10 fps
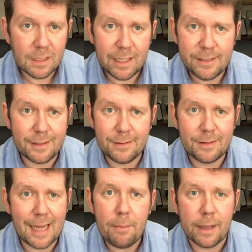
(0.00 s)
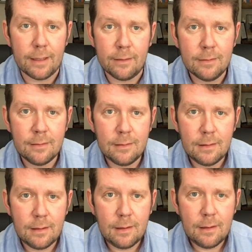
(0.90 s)
It's damning.
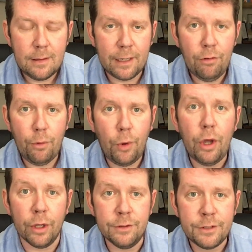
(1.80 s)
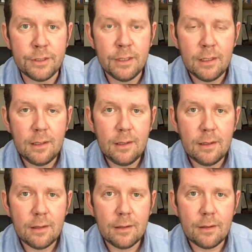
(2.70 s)
In other words,
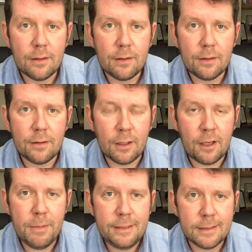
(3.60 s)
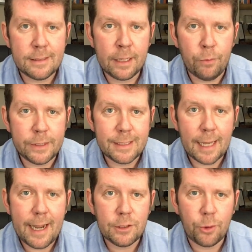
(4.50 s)
the committee saying we sat
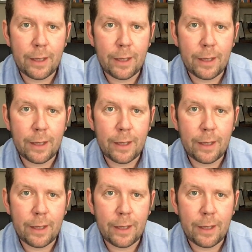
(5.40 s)
down to